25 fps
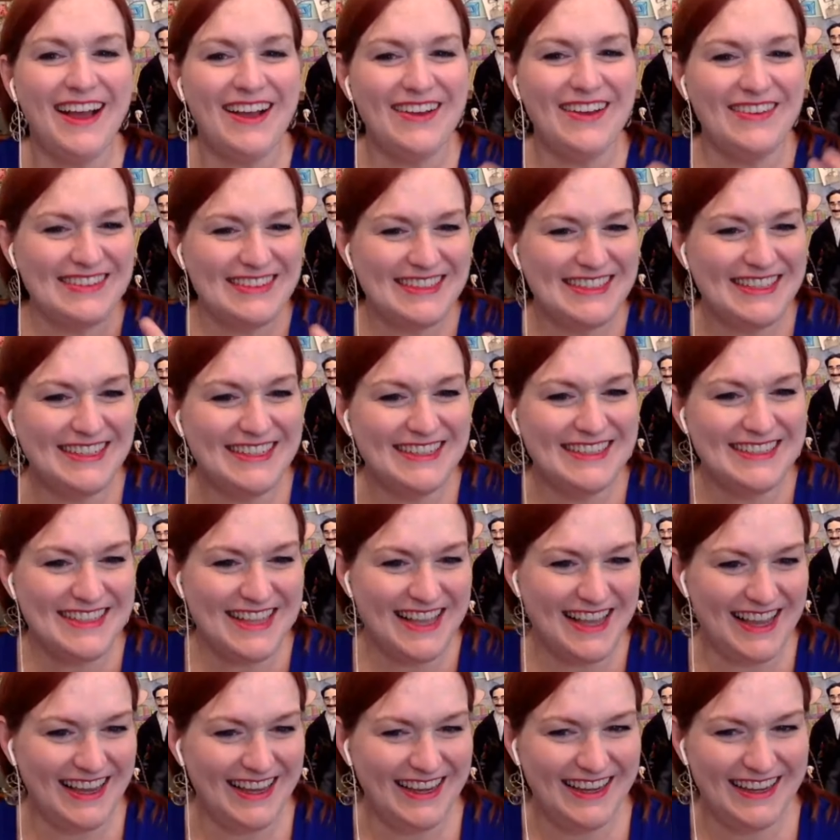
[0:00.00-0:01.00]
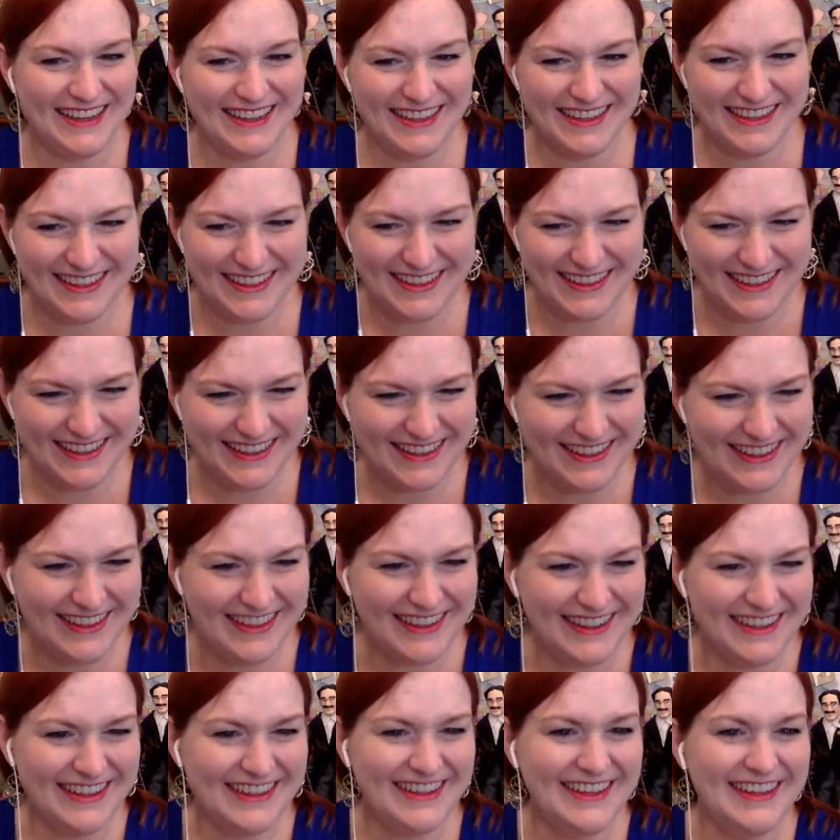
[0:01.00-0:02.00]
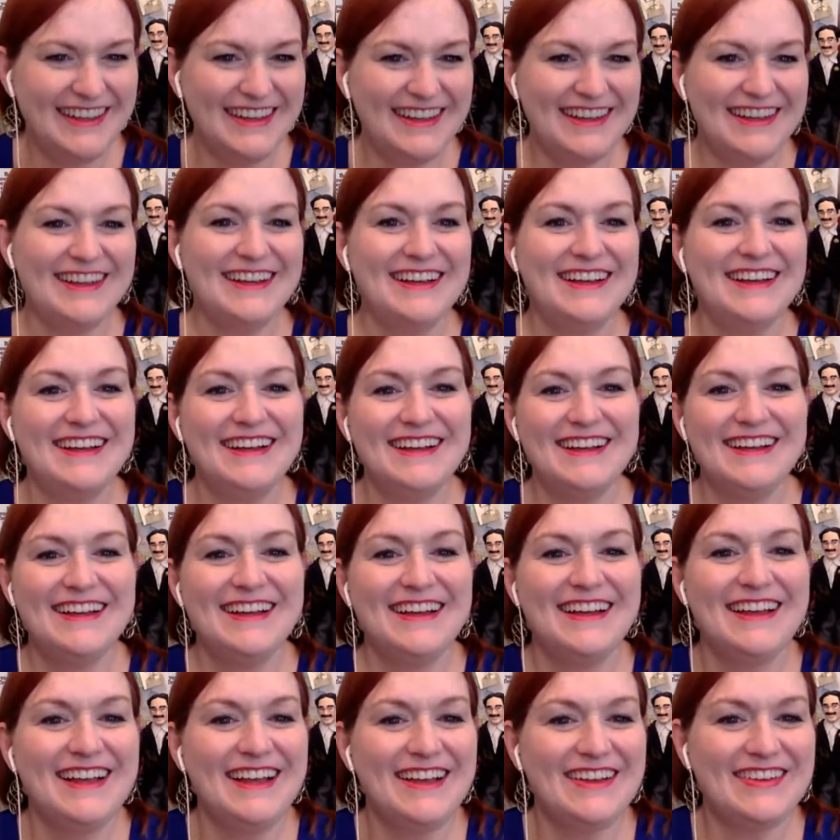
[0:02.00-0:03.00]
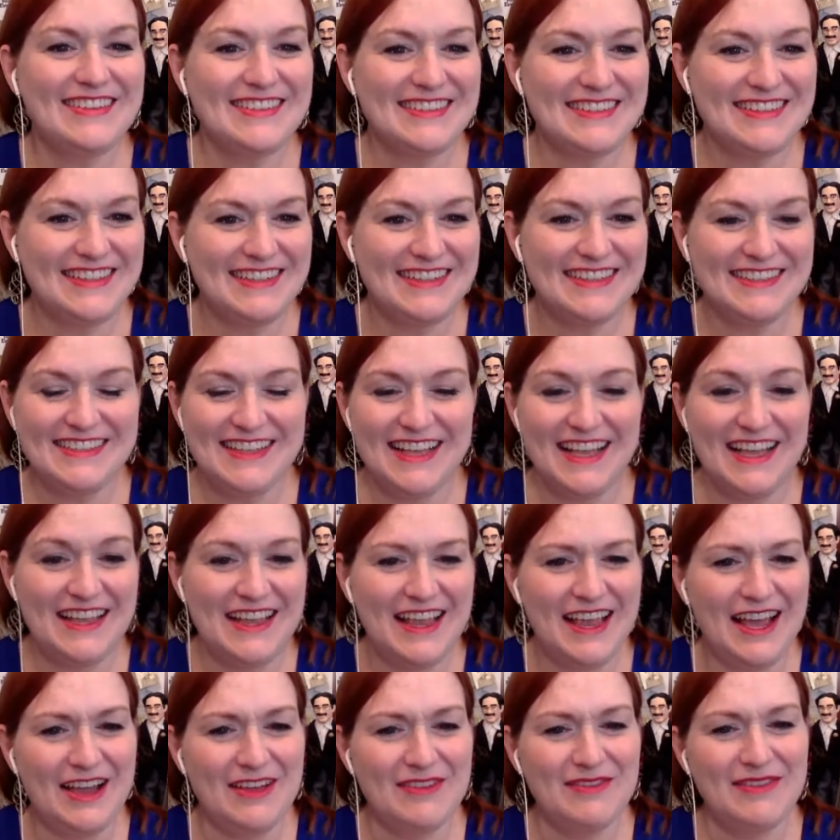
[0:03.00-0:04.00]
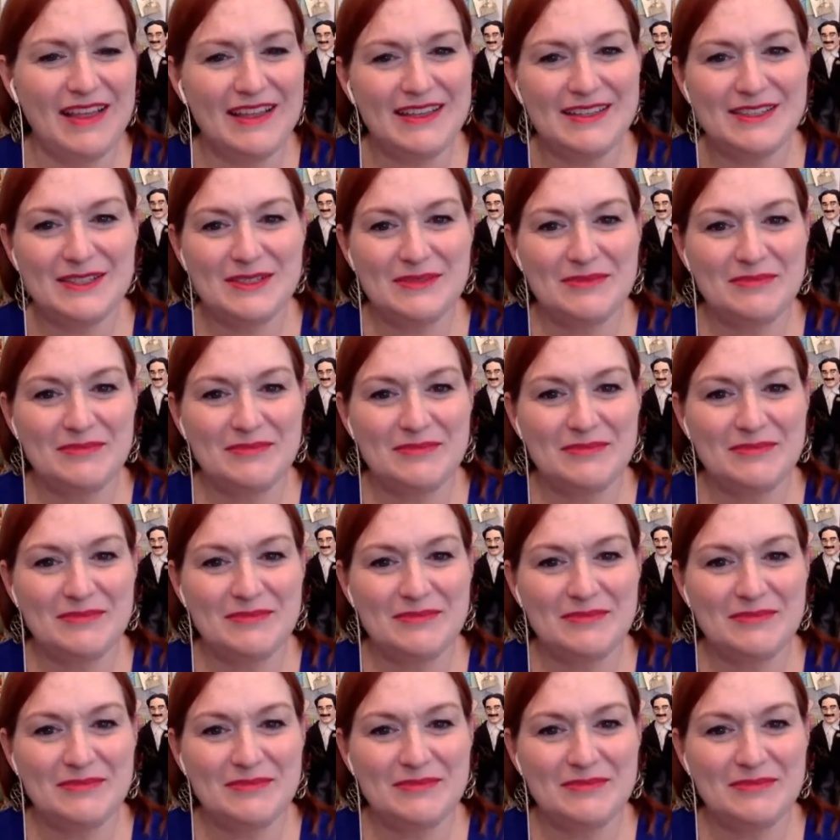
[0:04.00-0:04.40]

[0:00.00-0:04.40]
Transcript: was going to say, I was going to say, yeah, that's...